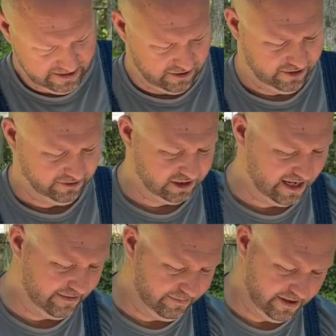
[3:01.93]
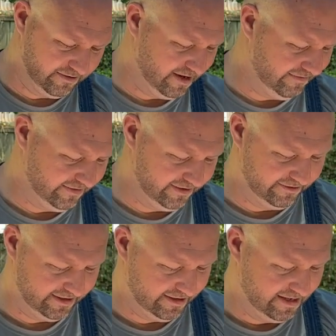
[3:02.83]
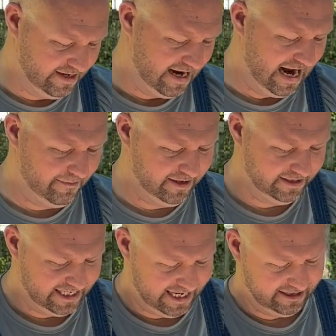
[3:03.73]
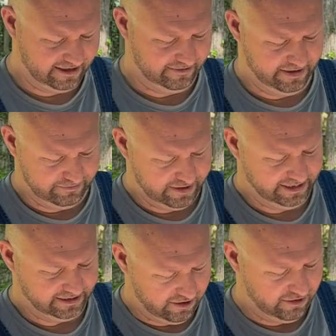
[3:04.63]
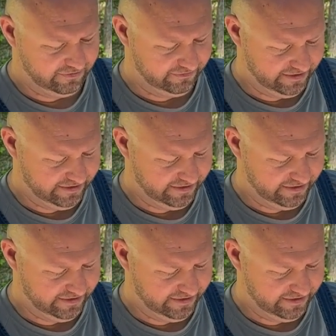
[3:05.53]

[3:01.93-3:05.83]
Or you can slide a butter knife under it. I'm going to take the membranes off of